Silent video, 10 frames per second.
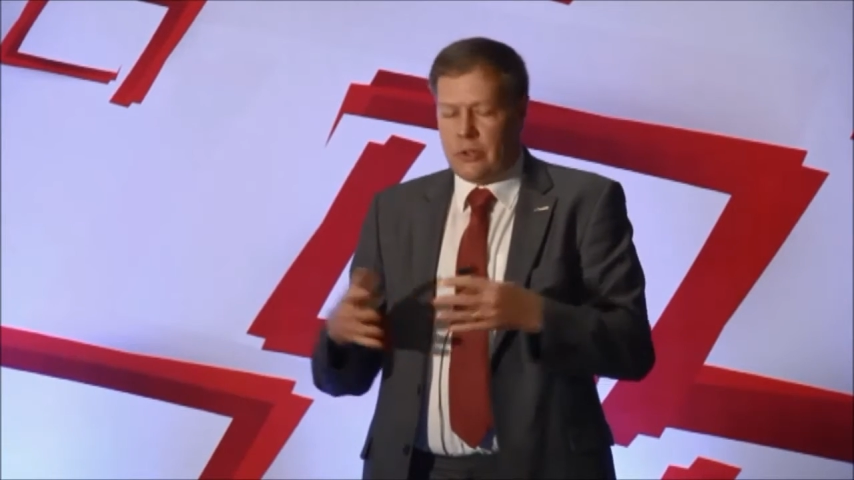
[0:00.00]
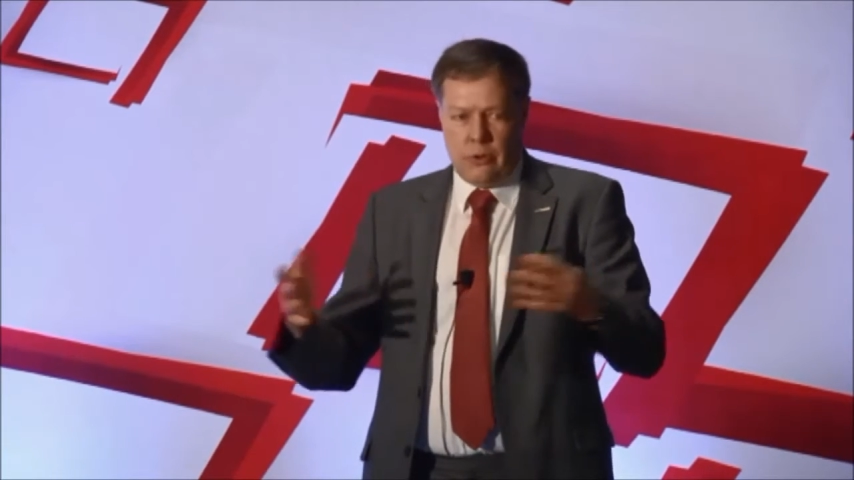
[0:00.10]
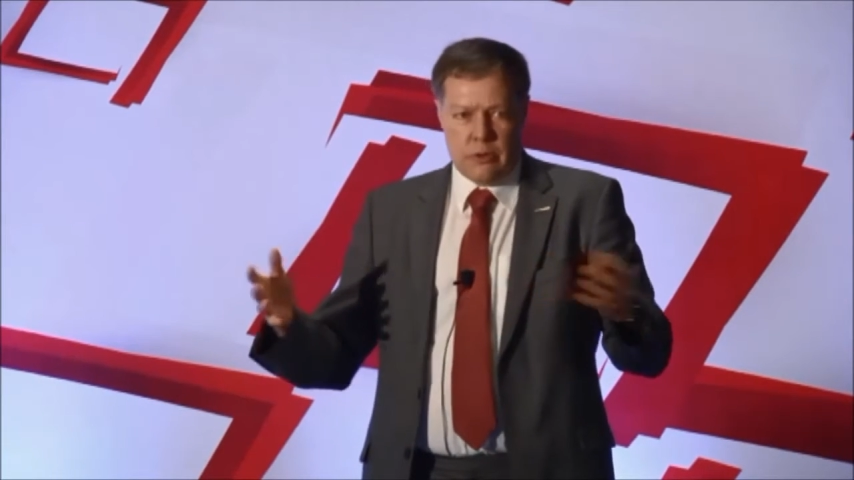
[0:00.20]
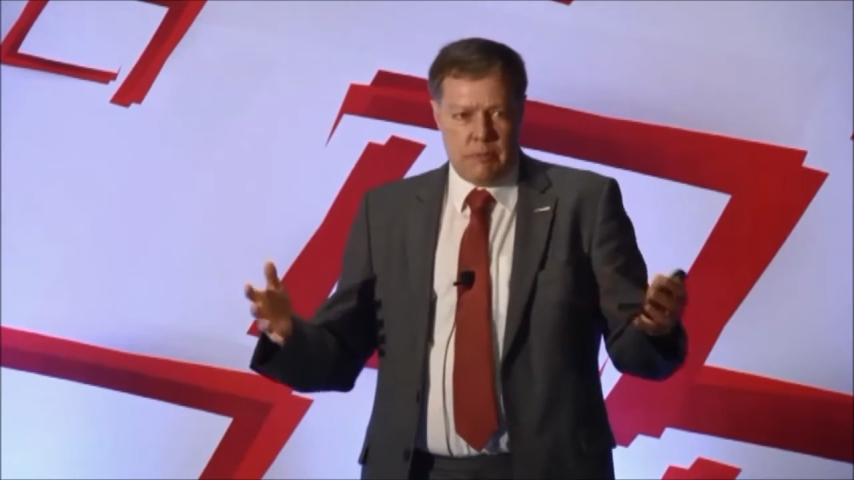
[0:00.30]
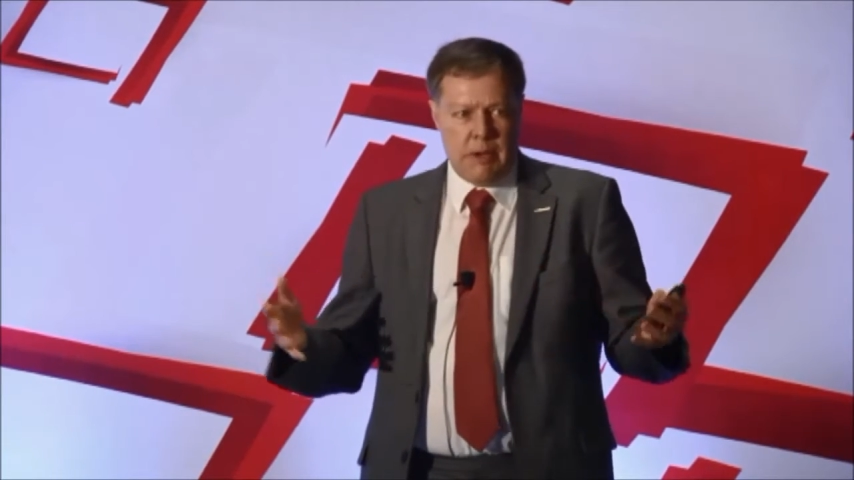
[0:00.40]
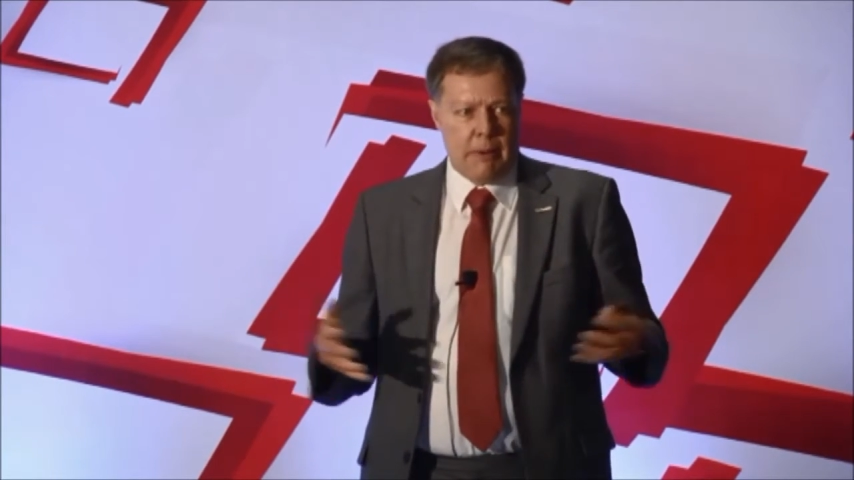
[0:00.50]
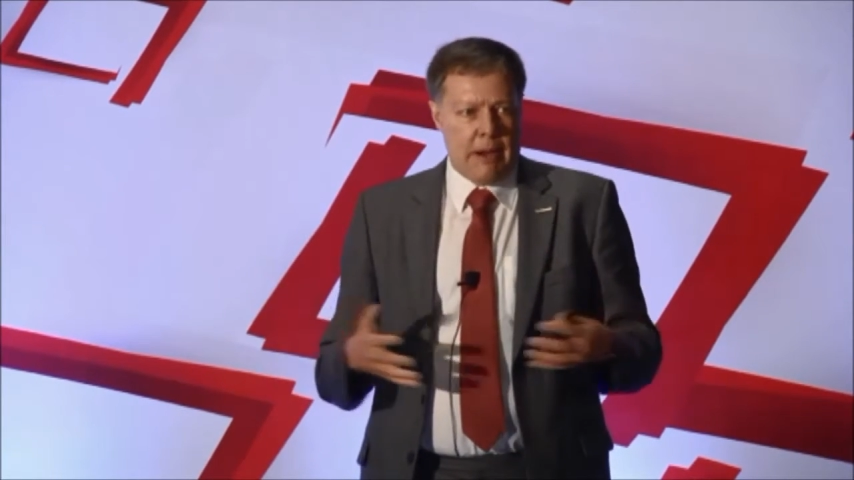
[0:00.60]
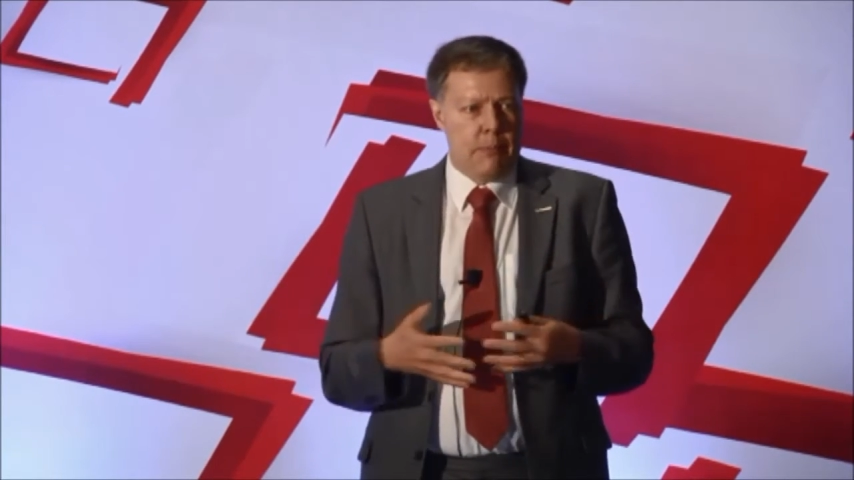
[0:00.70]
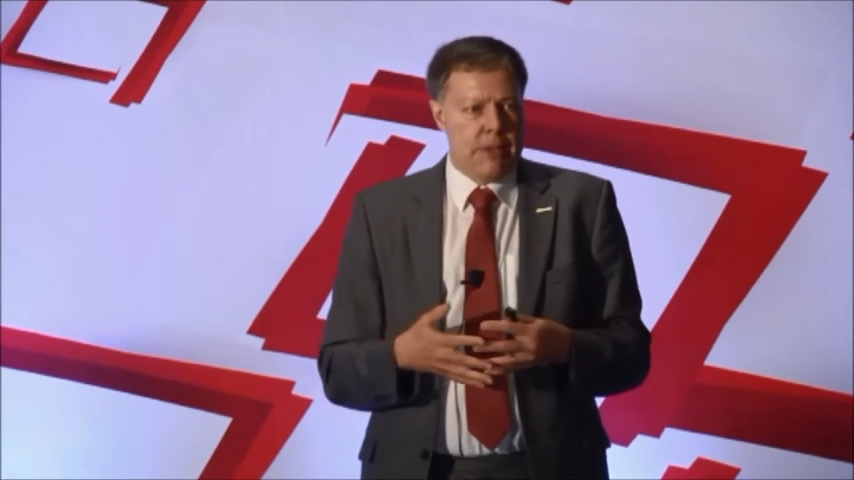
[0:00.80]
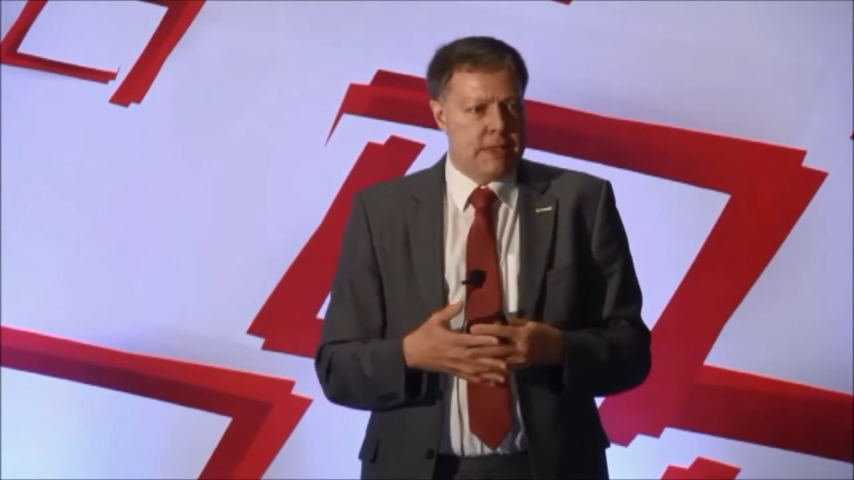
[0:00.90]
talk to me
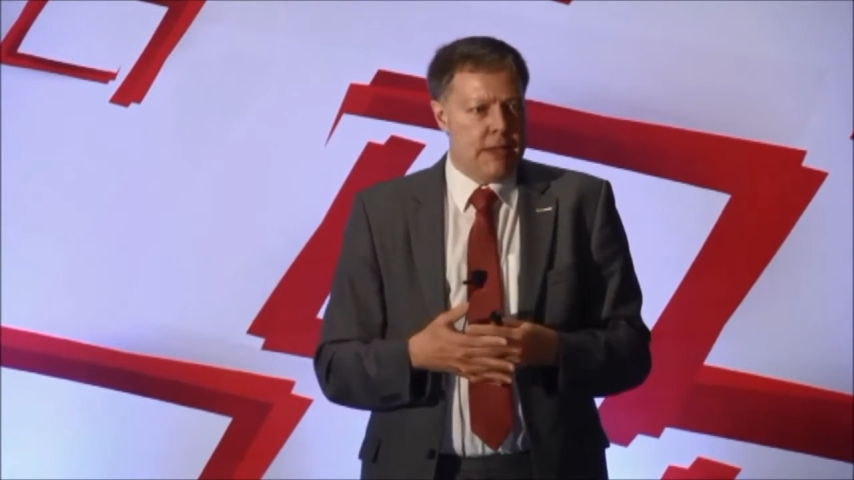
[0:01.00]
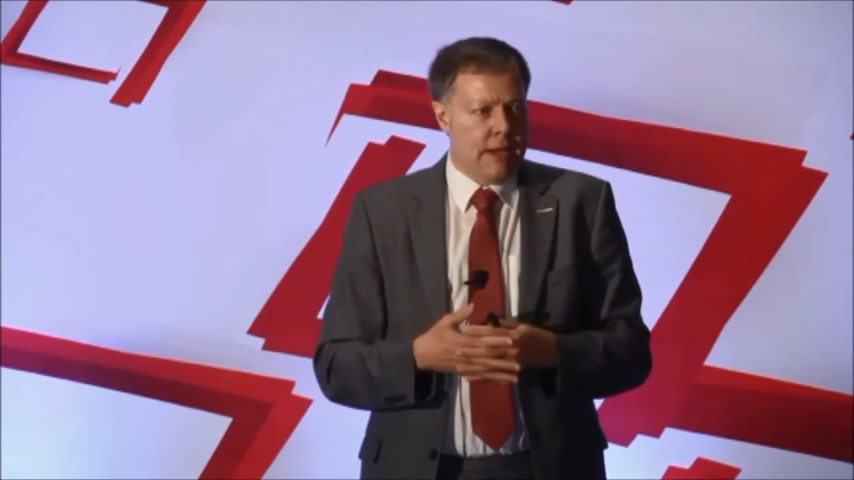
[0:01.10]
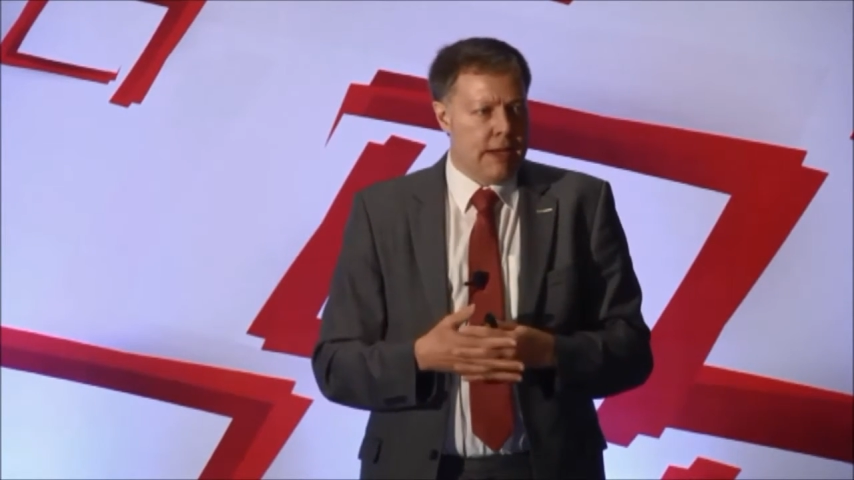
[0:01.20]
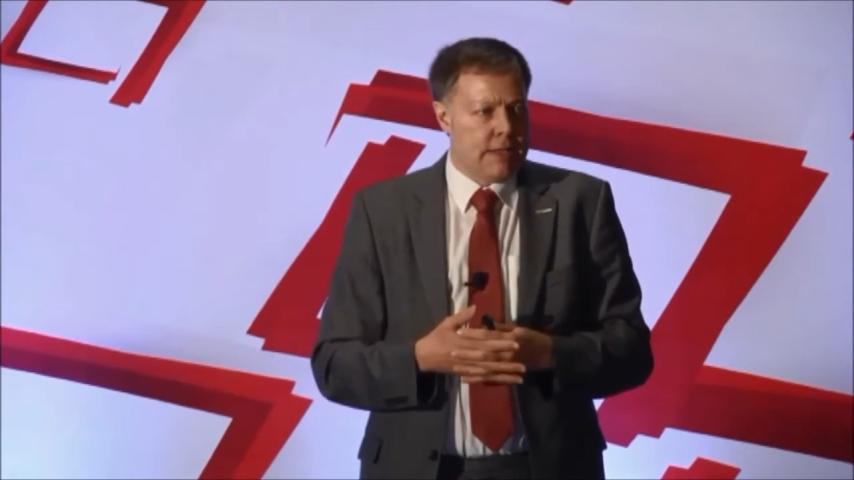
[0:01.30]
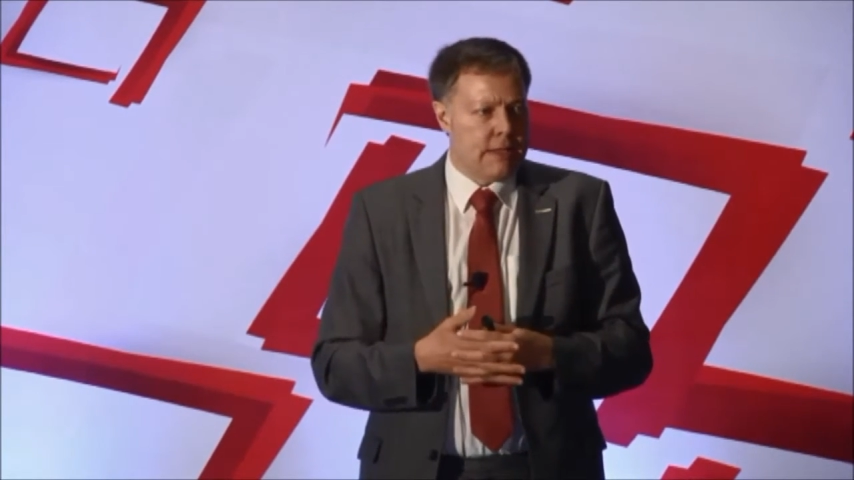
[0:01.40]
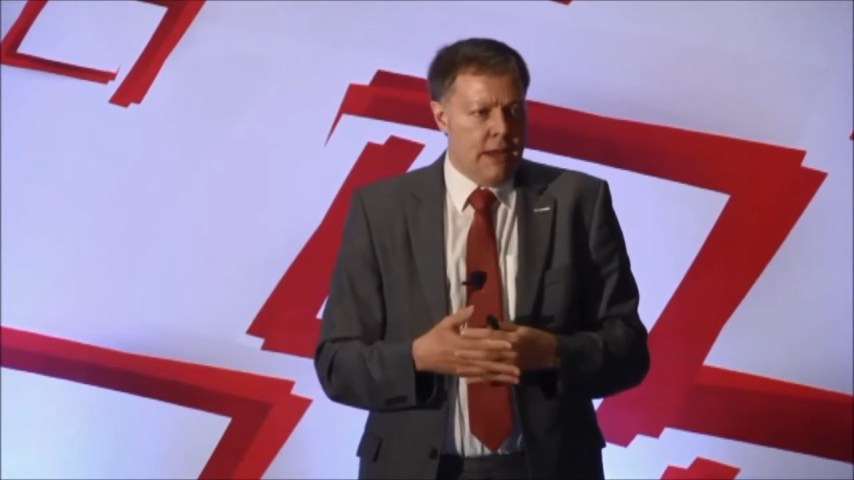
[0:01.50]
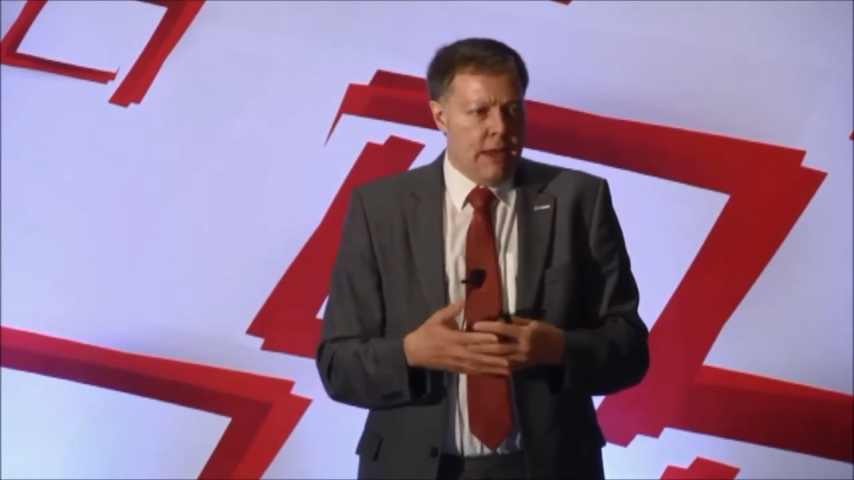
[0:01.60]
about PCI is,